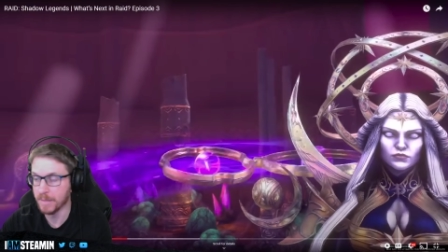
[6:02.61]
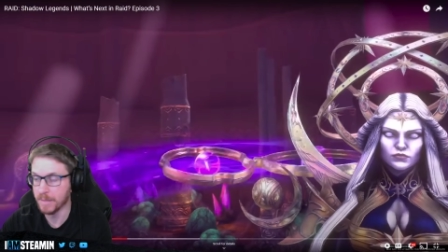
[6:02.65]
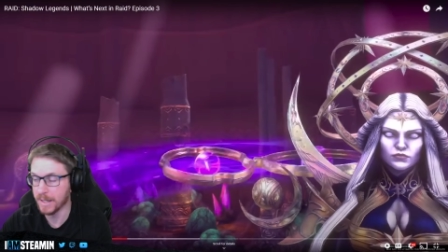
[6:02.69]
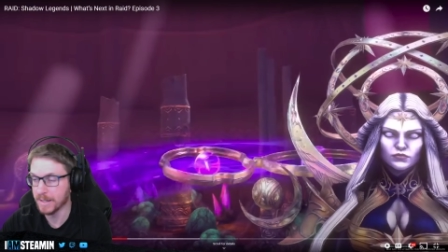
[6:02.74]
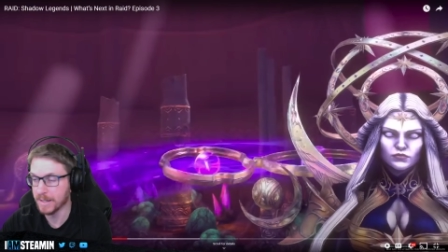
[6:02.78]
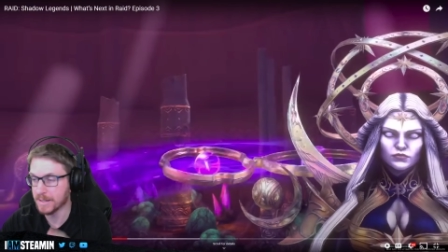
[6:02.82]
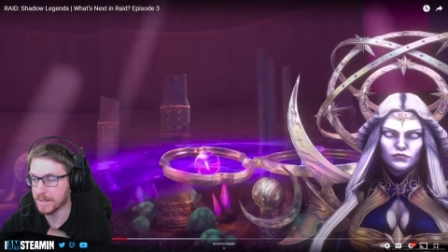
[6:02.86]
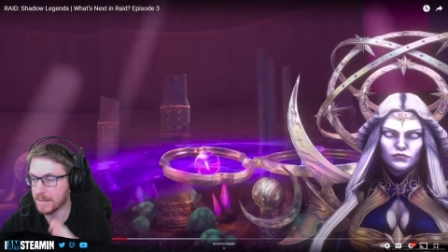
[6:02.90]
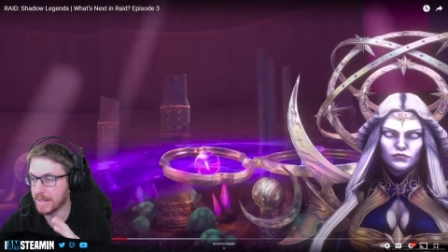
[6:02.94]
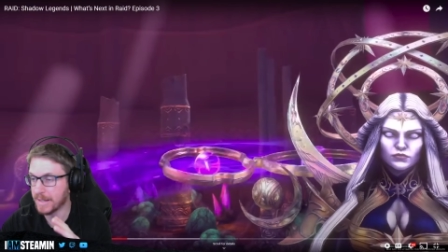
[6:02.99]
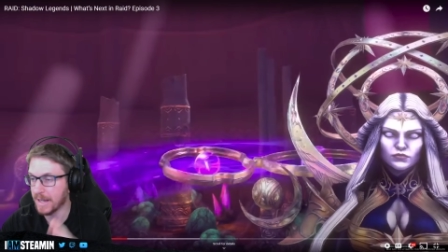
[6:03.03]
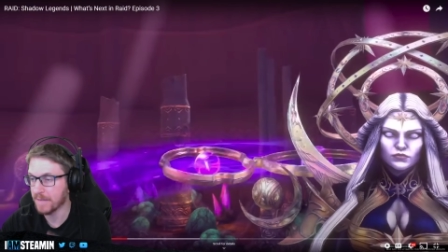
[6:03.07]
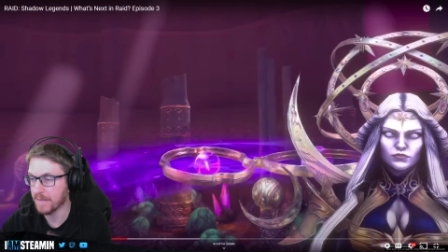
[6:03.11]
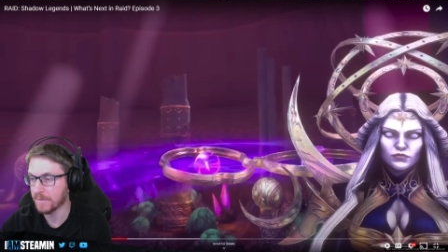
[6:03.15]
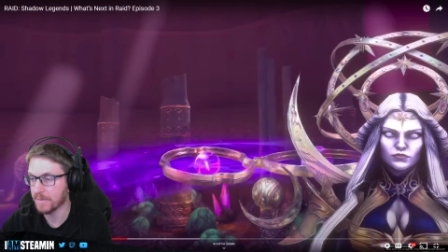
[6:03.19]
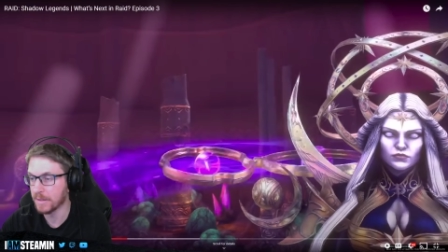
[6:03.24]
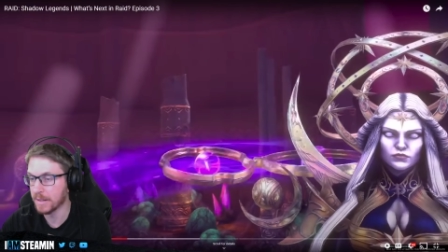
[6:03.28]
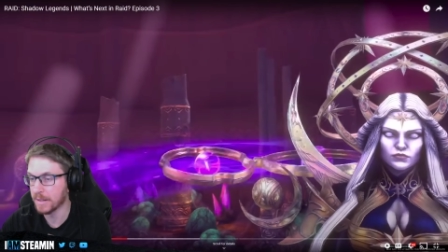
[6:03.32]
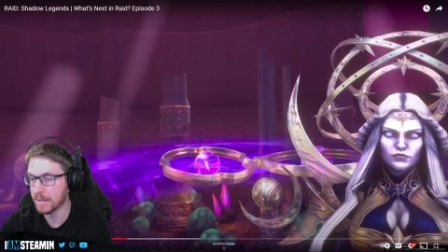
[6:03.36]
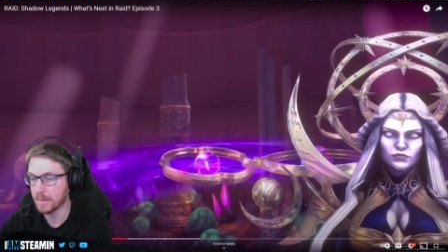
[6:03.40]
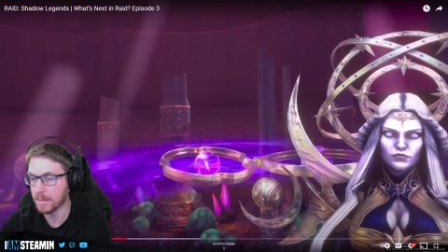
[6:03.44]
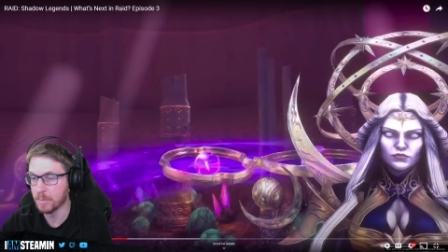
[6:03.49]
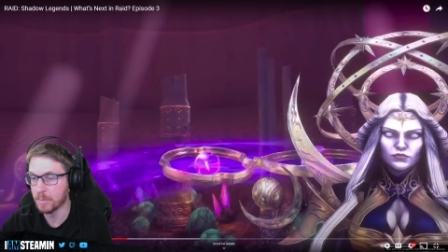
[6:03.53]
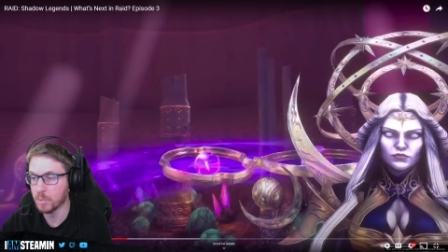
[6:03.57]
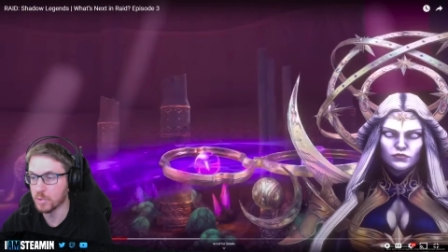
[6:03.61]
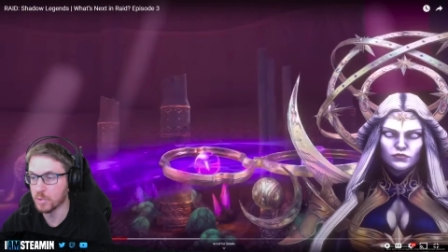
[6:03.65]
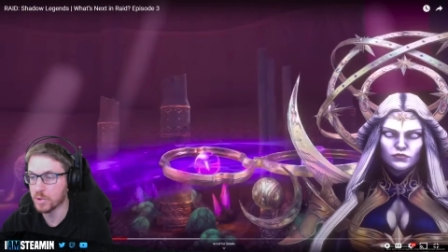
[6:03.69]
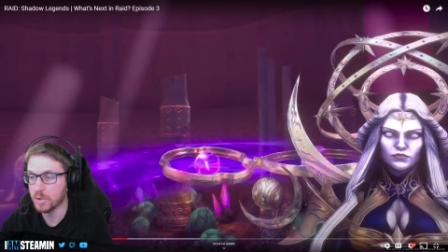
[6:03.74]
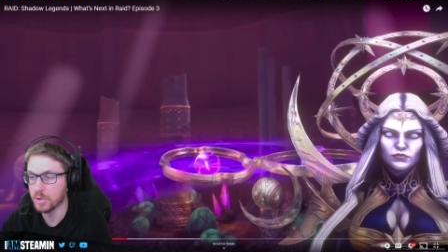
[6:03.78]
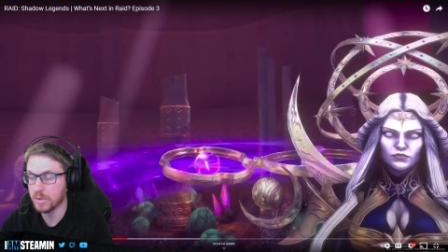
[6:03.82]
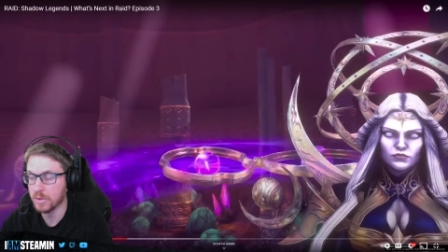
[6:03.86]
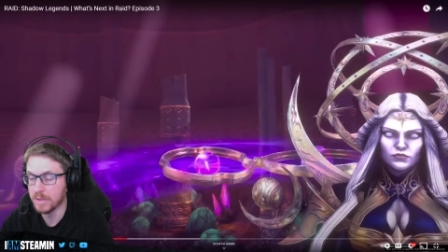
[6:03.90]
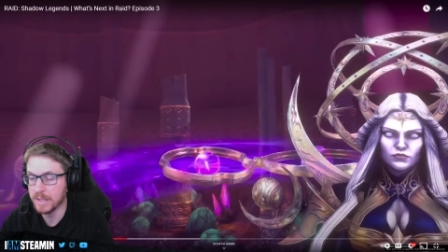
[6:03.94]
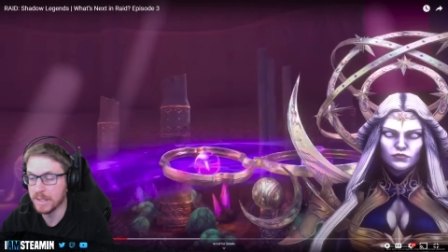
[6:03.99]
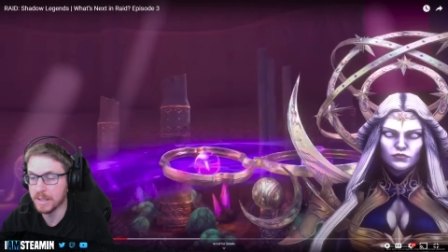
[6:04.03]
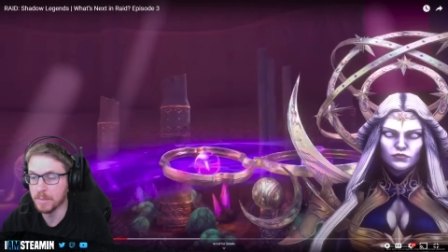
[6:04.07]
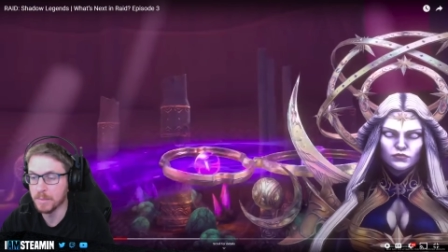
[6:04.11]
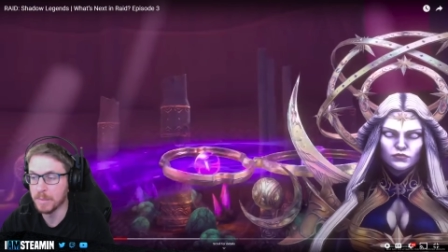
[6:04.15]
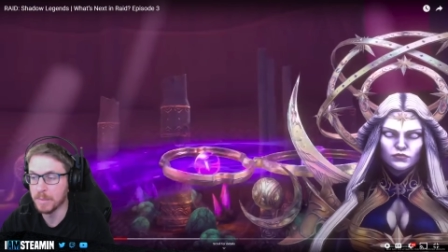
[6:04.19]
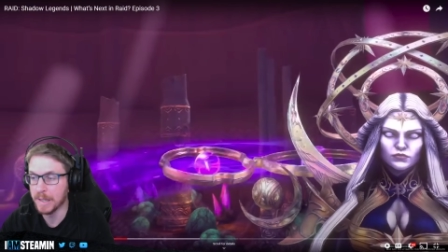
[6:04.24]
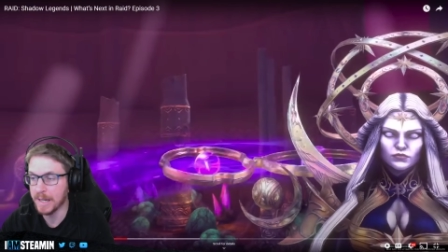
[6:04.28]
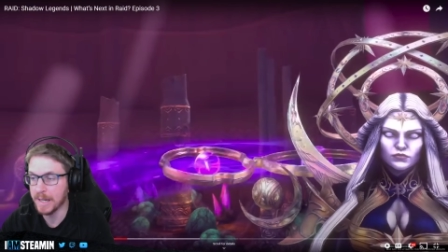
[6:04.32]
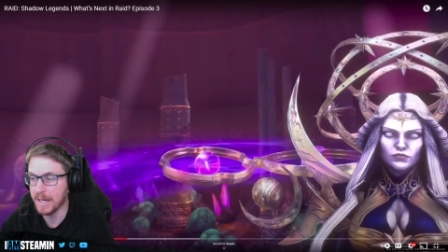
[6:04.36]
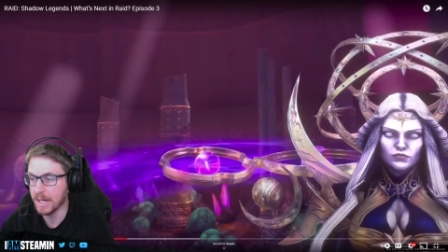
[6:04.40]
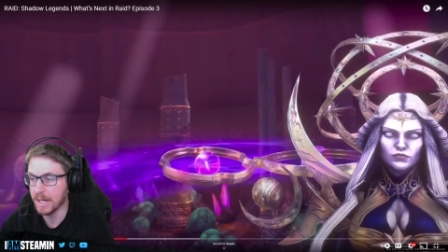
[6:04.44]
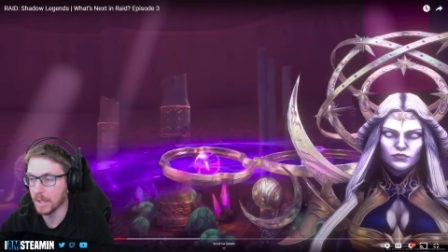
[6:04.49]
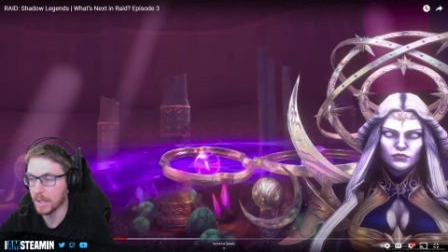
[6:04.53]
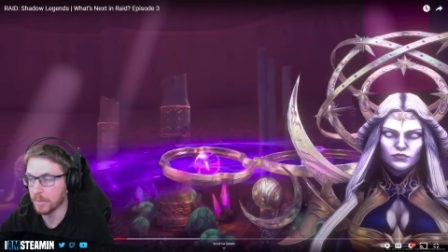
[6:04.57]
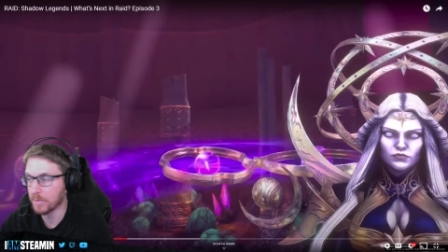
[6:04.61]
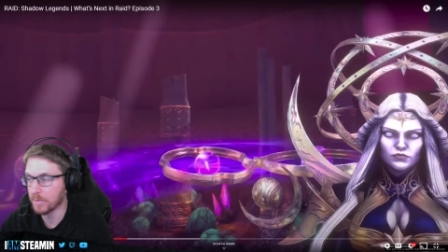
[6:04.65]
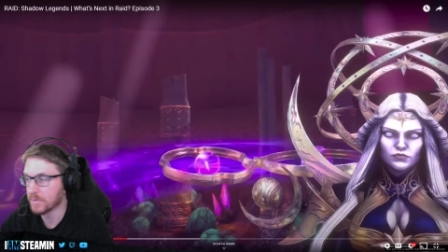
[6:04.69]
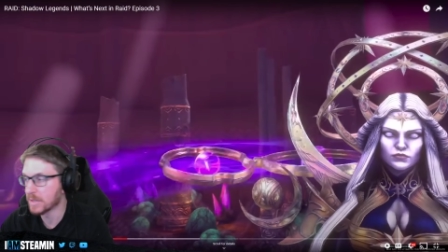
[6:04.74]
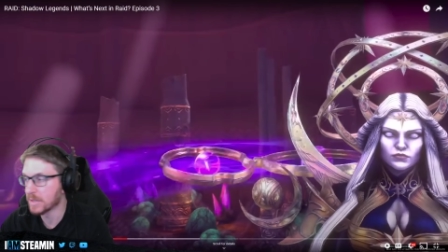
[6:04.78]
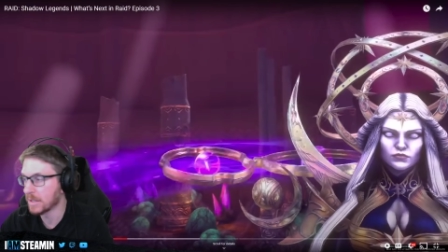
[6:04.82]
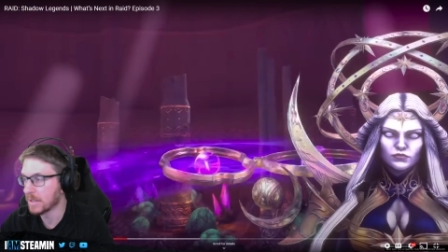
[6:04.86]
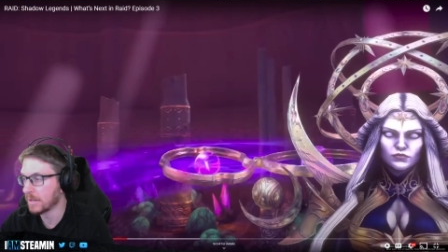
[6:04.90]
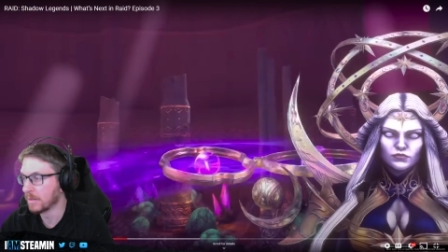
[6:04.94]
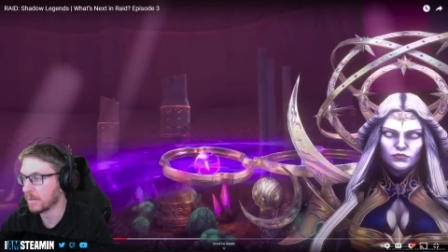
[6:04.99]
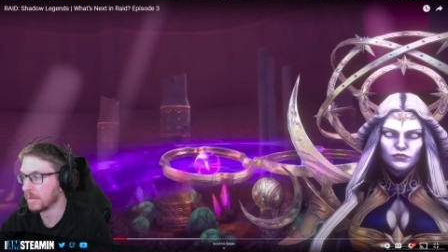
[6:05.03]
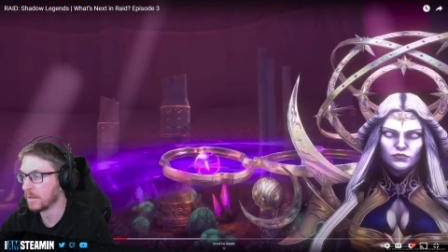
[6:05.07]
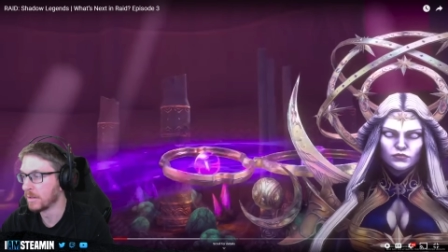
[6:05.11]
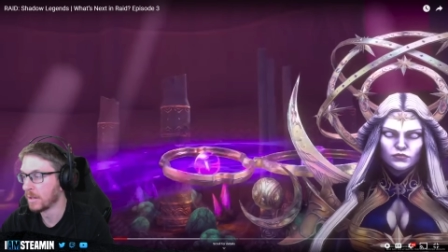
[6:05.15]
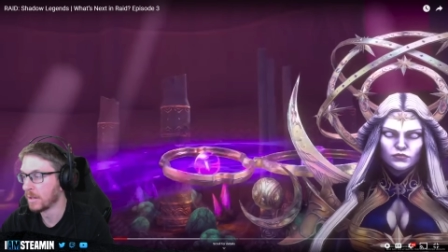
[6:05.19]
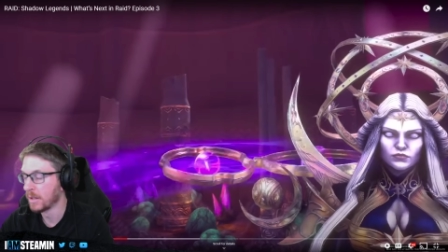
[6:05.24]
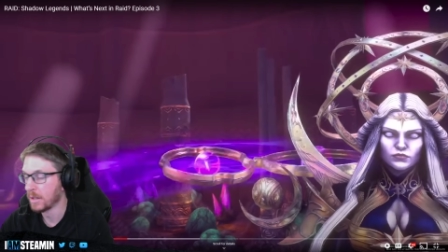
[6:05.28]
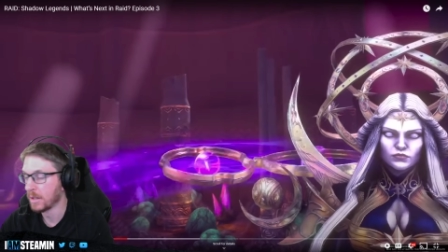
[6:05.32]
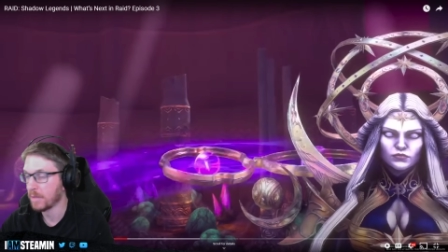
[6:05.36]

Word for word: That is definitely the most unique mechanic we've seen